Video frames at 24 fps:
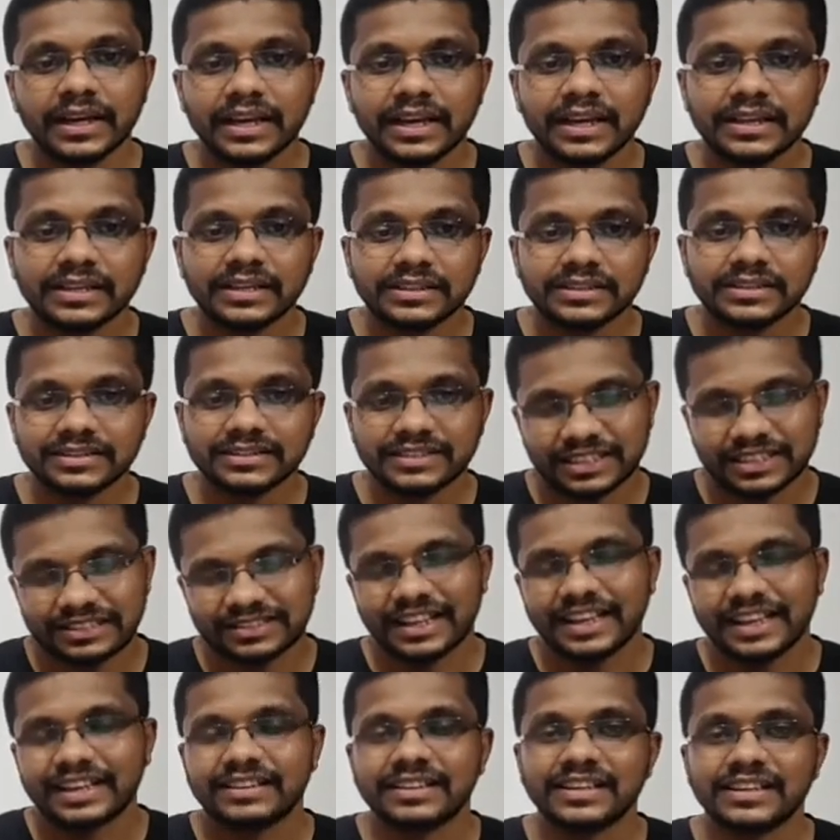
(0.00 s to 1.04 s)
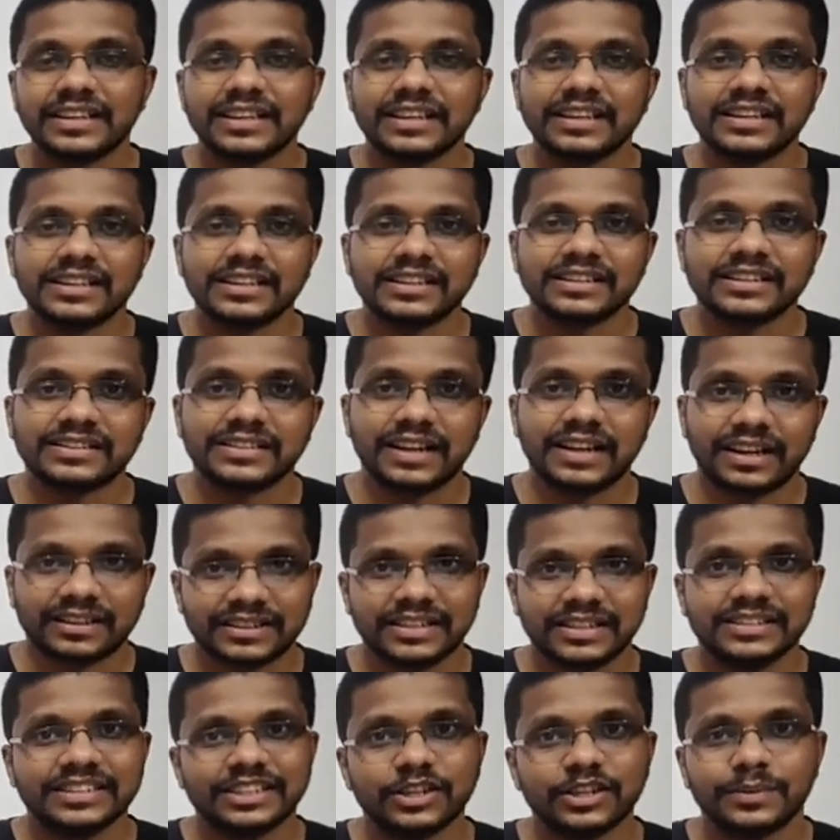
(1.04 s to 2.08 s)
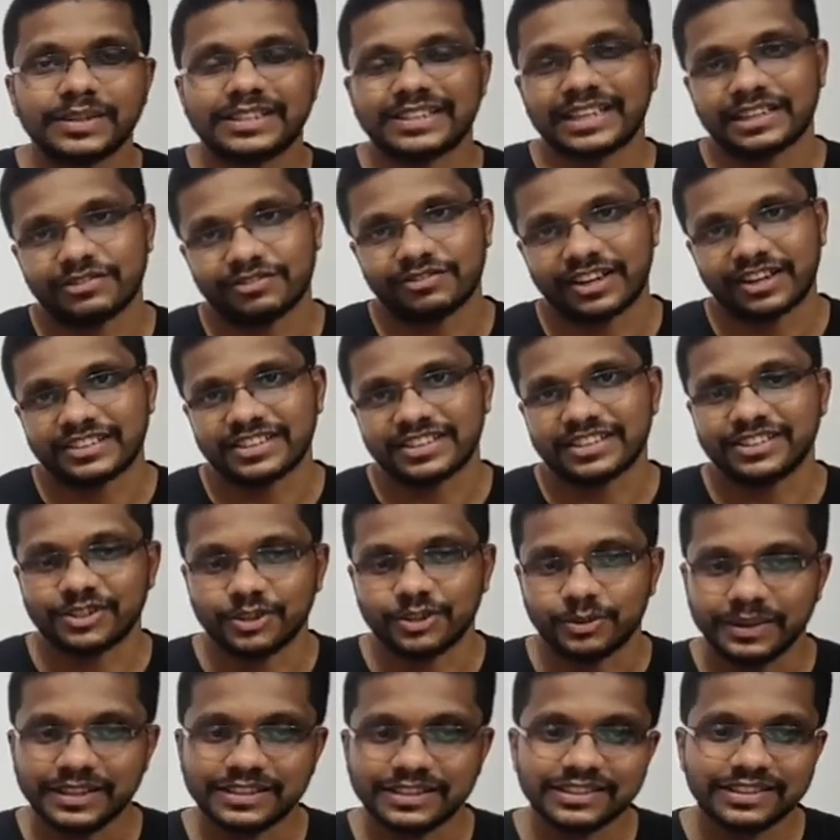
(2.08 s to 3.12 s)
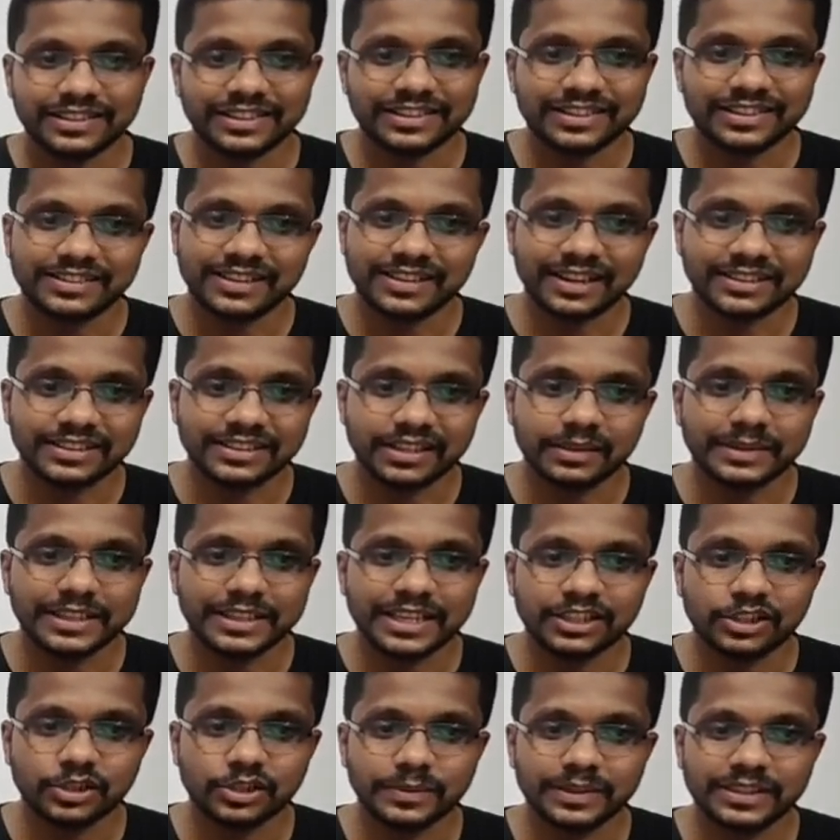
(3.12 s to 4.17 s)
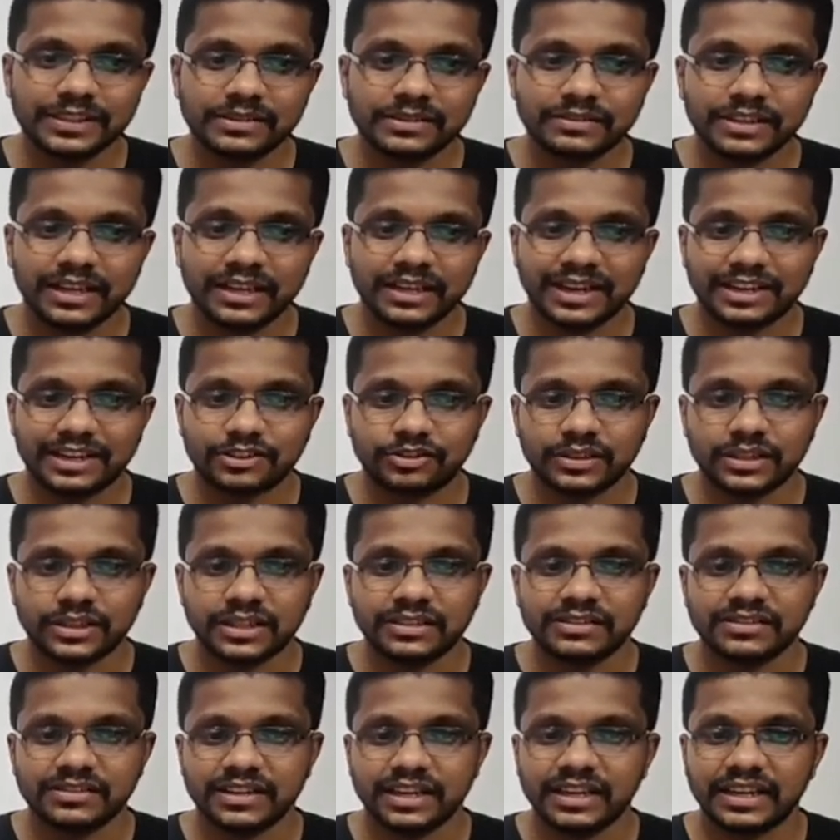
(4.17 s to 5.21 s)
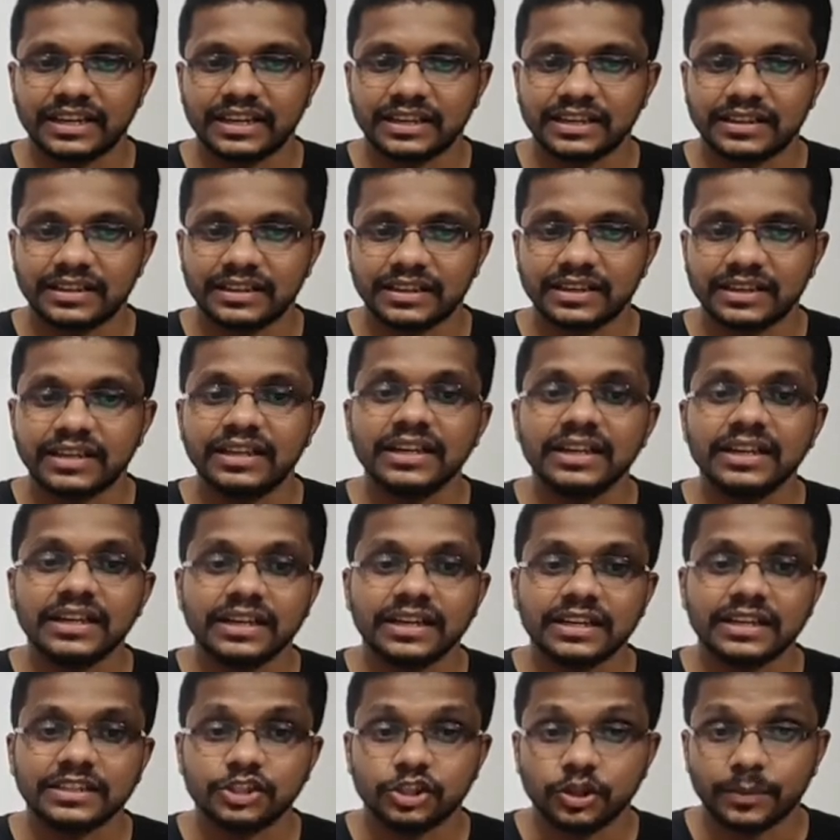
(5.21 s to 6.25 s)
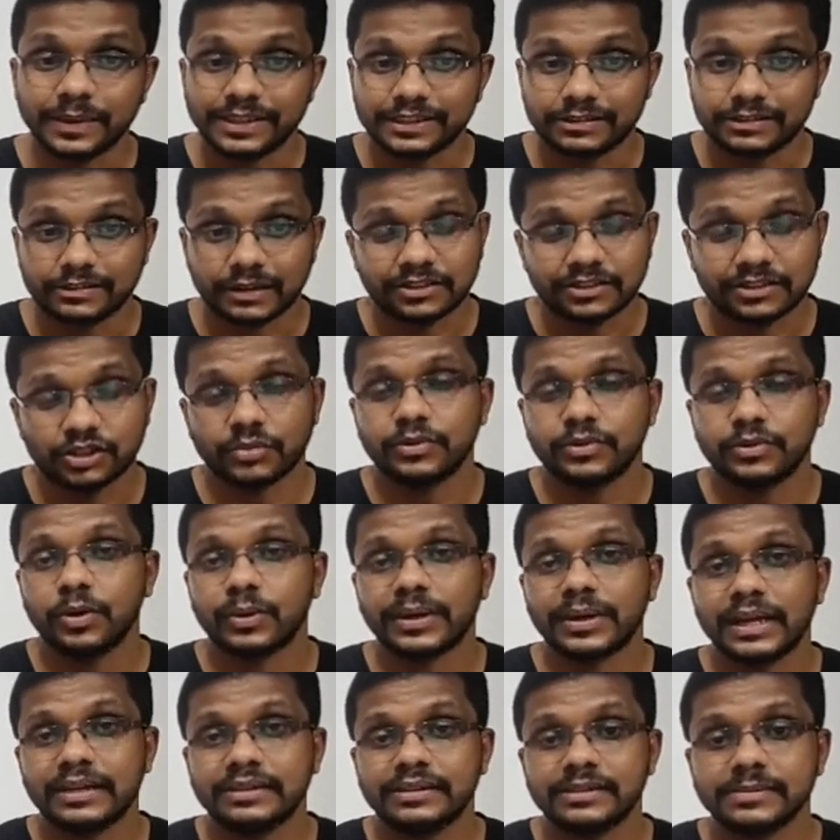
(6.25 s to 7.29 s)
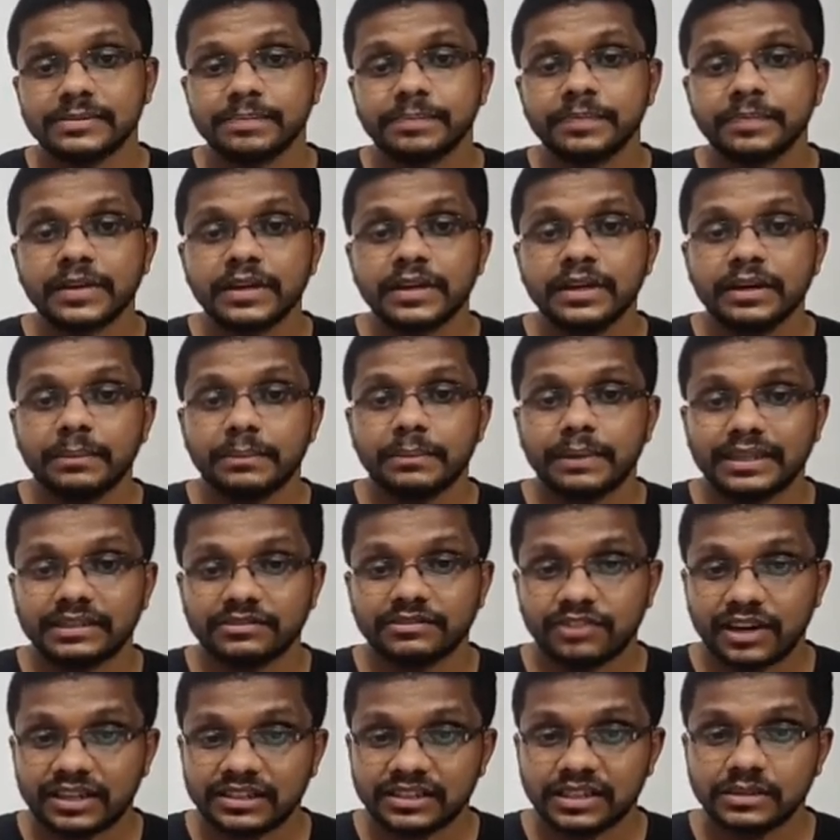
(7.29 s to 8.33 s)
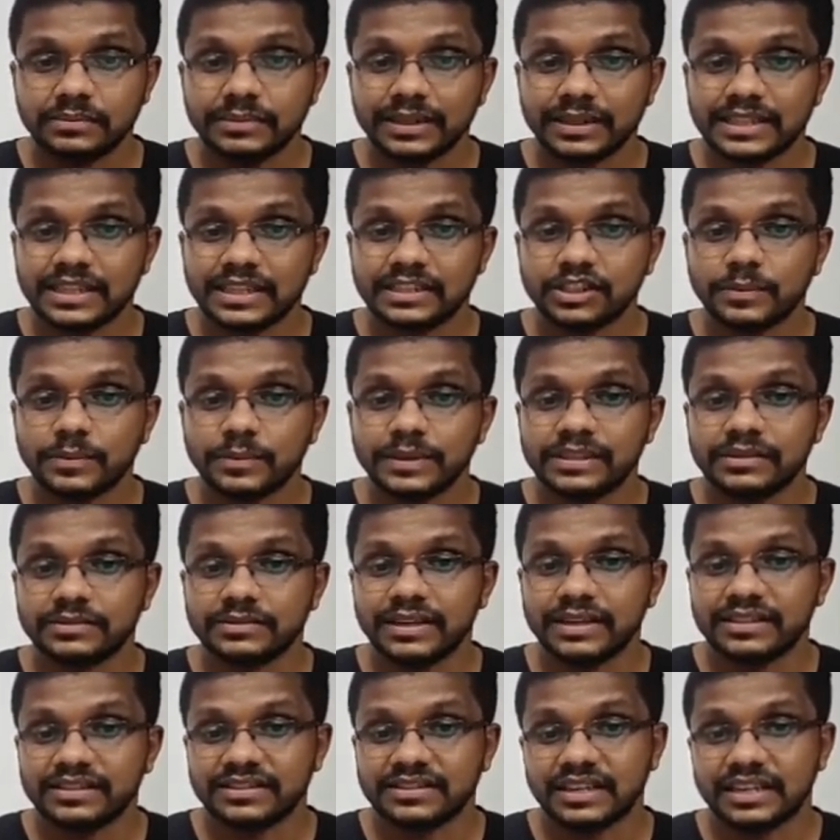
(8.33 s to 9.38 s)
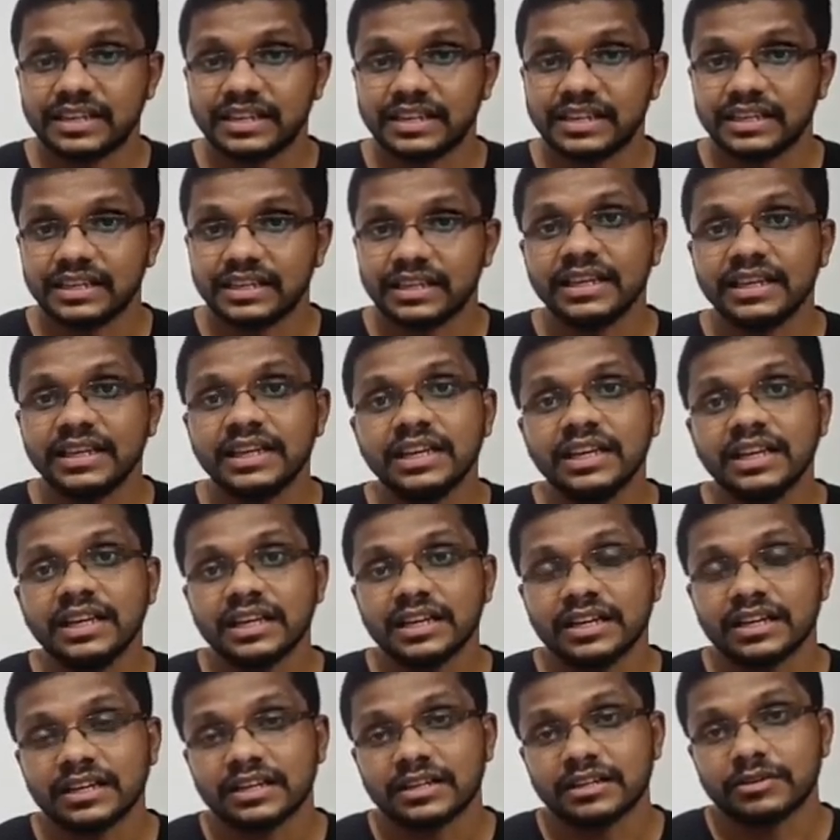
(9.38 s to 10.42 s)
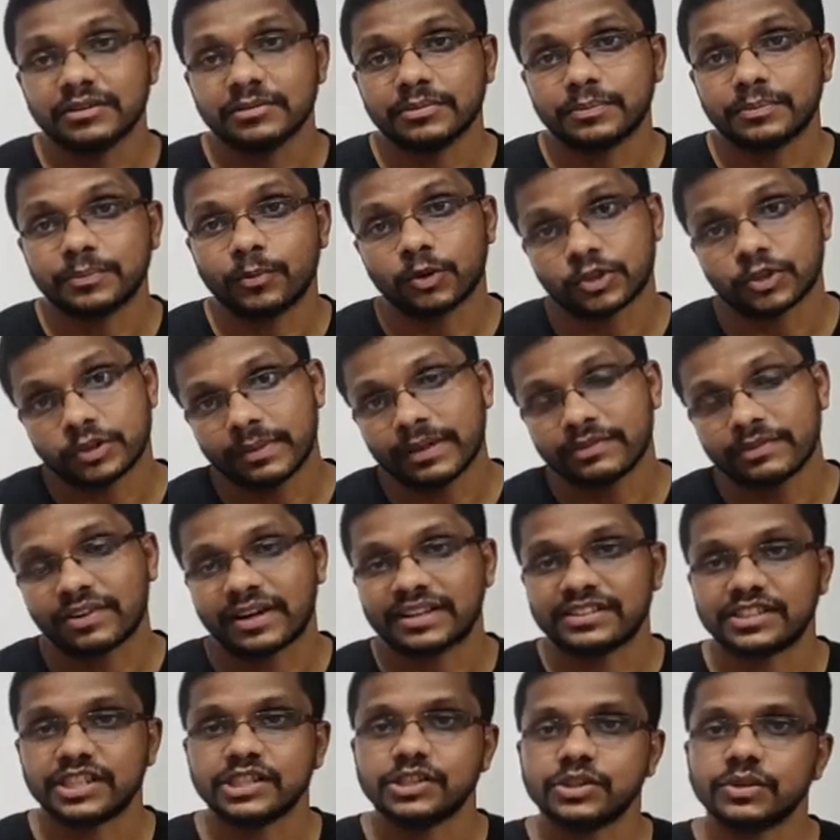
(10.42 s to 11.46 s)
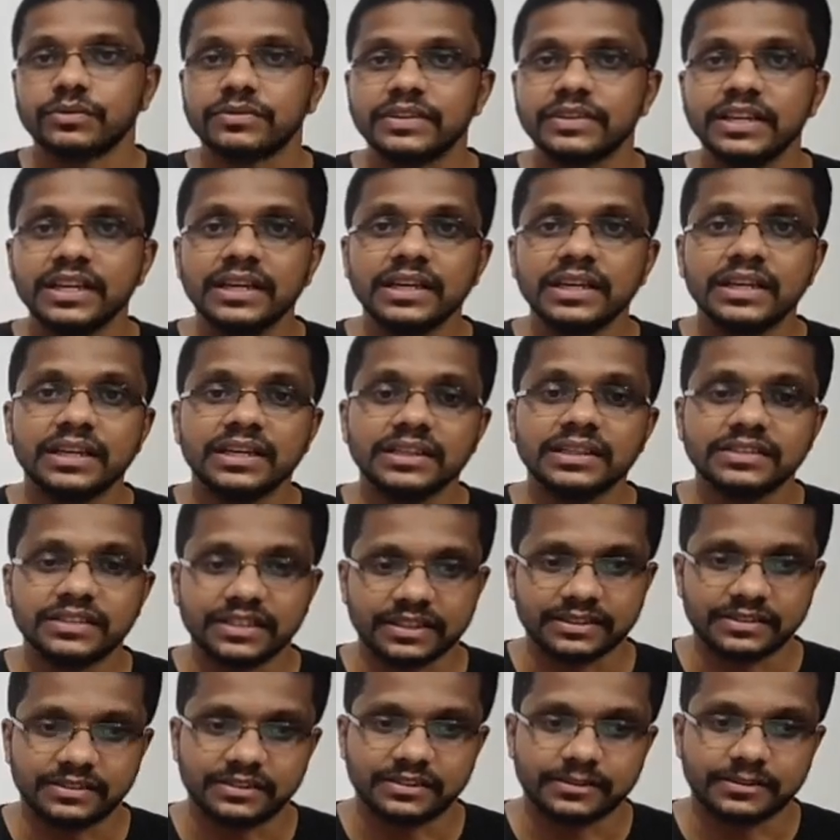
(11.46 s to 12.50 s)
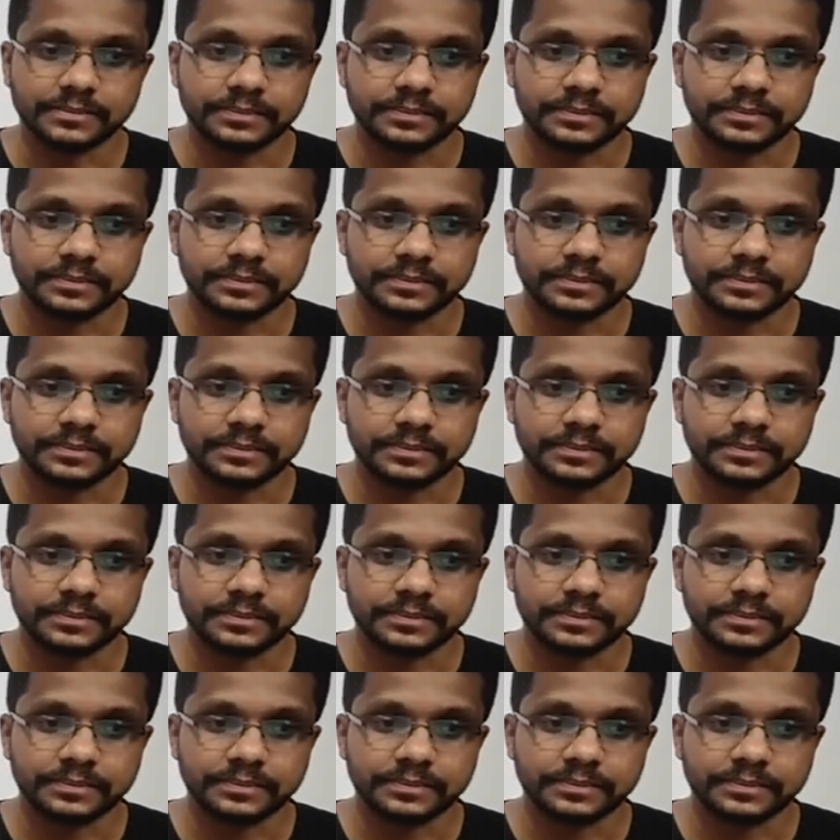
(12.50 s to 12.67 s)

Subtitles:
In just like the structural genomics and functional genomics, in the structural metagenomics, we are actually studying the genomic structure of the organism. But in functional metagenomics, we are studying the possible functions of the genes.